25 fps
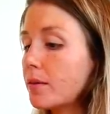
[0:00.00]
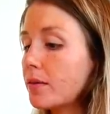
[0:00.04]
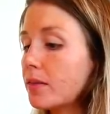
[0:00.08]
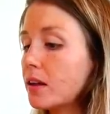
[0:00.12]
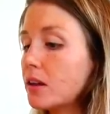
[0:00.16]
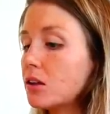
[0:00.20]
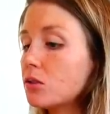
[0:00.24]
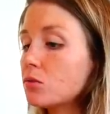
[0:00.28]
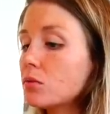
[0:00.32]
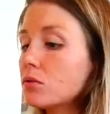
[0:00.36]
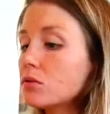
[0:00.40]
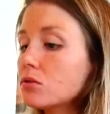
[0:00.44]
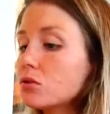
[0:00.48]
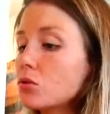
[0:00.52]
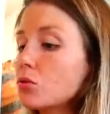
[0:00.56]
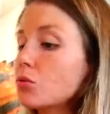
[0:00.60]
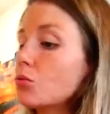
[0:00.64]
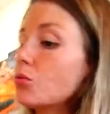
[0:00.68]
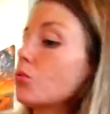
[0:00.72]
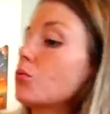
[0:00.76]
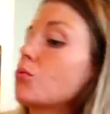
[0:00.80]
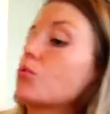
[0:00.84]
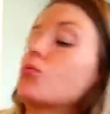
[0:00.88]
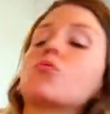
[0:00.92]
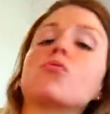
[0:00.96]
But these ones are
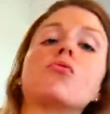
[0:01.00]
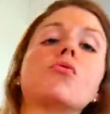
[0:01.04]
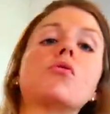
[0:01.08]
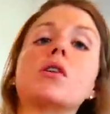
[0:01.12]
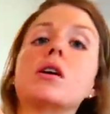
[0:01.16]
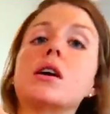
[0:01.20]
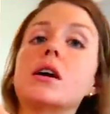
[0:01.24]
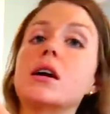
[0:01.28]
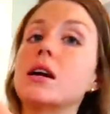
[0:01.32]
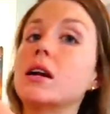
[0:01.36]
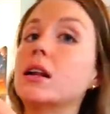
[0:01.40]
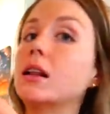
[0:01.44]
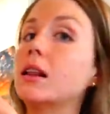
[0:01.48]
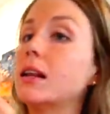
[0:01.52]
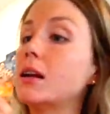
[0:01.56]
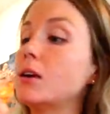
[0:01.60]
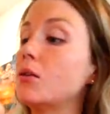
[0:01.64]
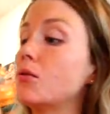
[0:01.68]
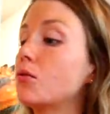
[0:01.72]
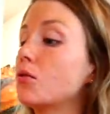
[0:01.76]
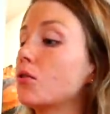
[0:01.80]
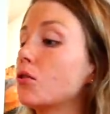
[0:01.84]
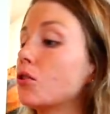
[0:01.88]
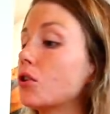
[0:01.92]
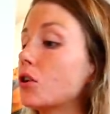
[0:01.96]
really,
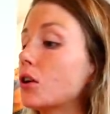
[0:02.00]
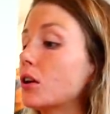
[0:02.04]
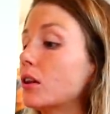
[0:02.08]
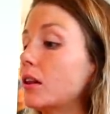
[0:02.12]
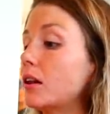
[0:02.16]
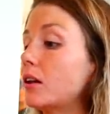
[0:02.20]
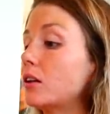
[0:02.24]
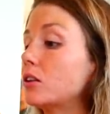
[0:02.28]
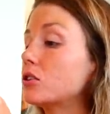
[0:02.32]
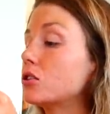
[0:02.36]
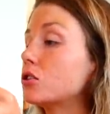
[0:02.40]
really